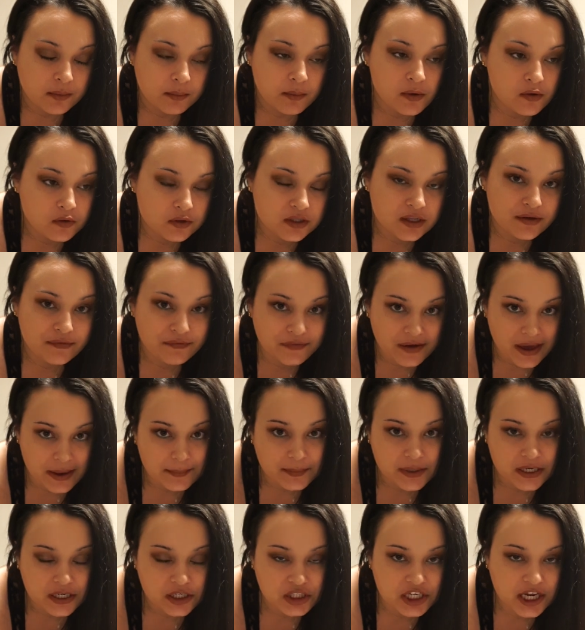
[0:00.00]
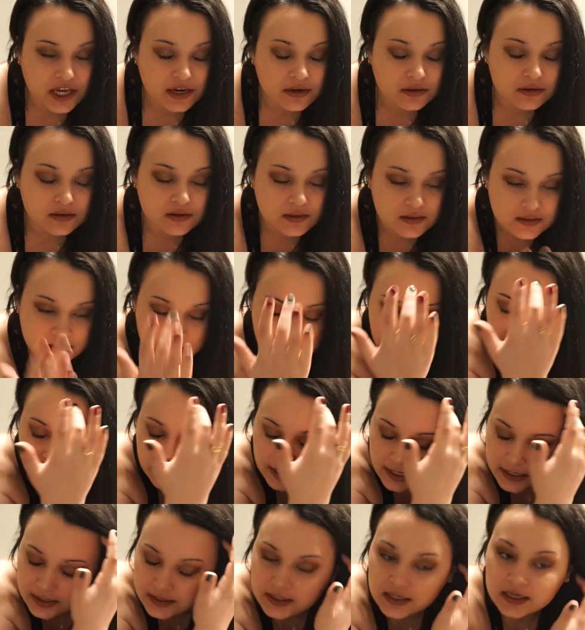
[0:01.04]
mostly family channels,
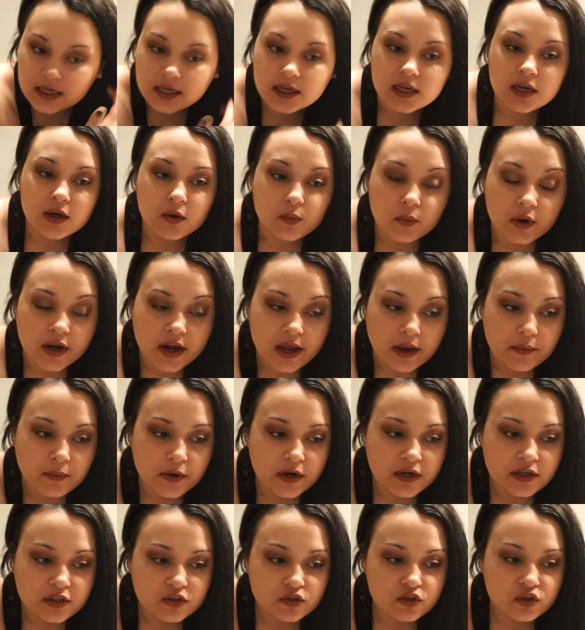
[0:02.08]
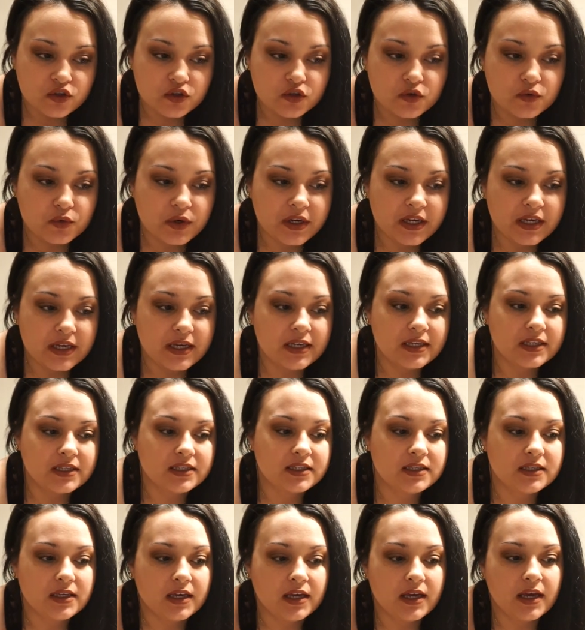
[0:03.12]
and what I wanted to do
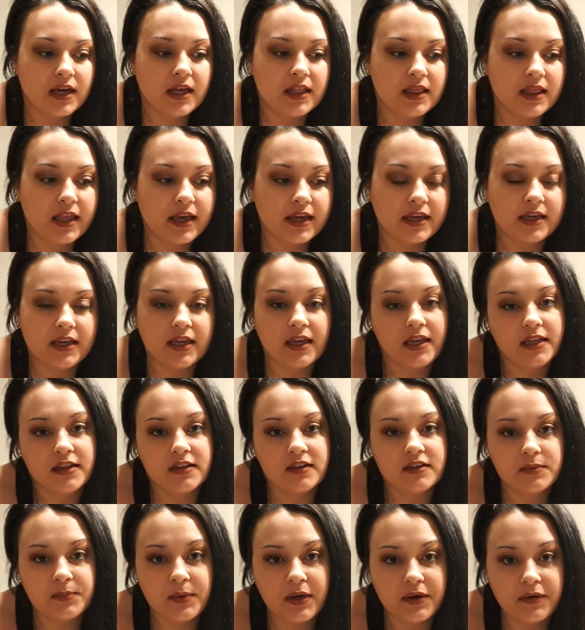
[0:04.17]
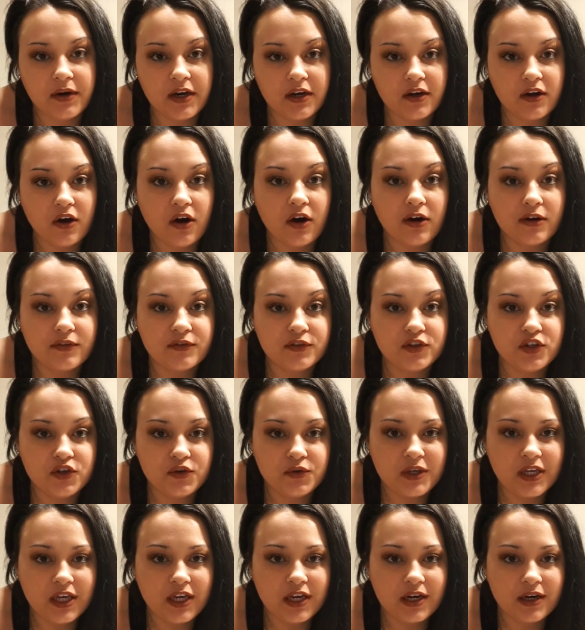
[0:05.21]
is, like, in the spirit of New
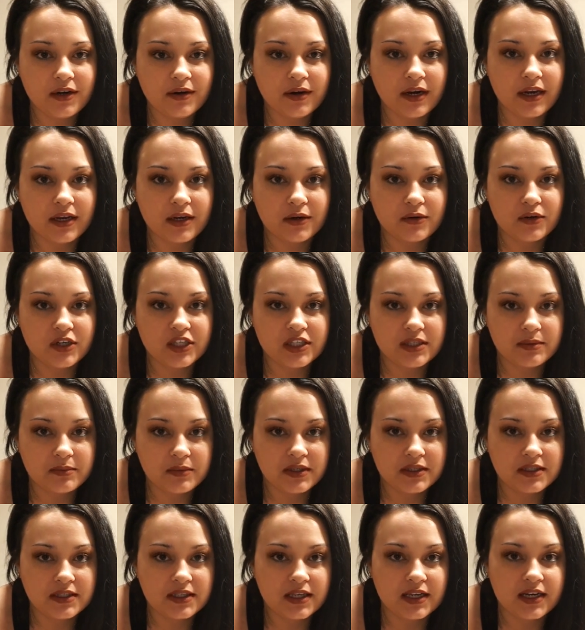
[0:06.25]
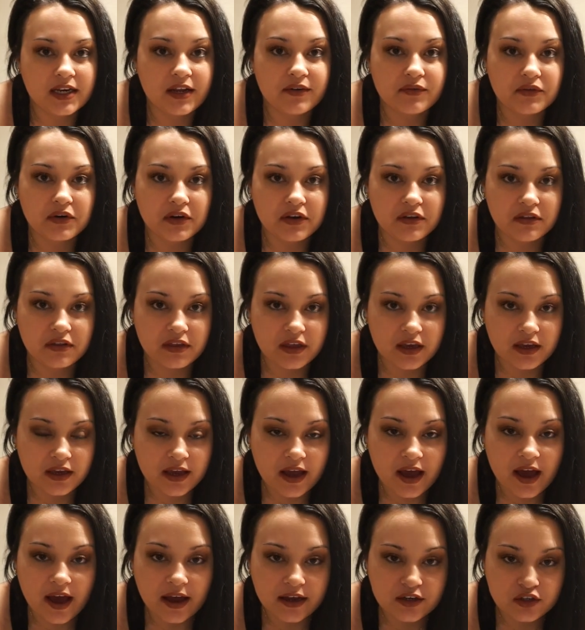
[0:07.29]
Year and Christmas and everything,
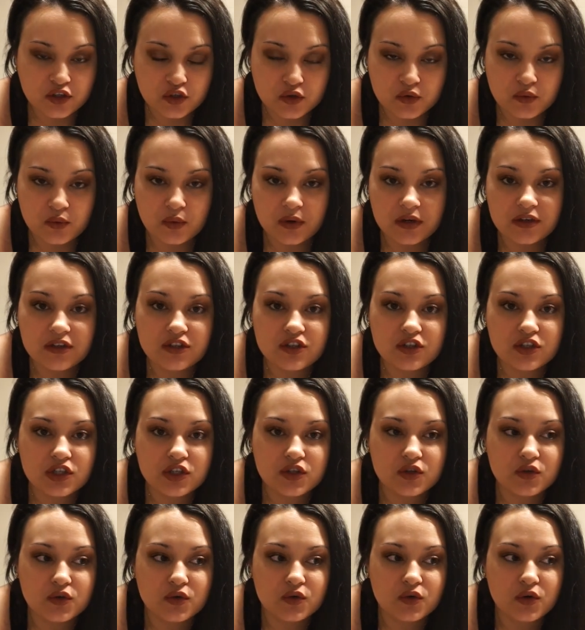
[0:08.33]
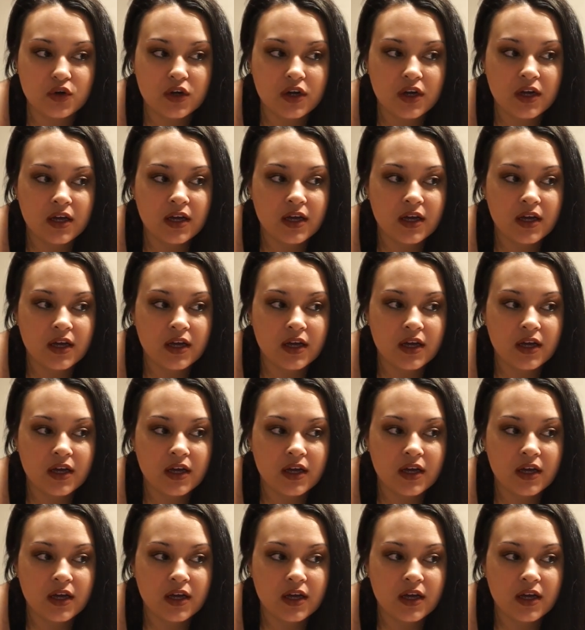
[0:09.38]
I do want to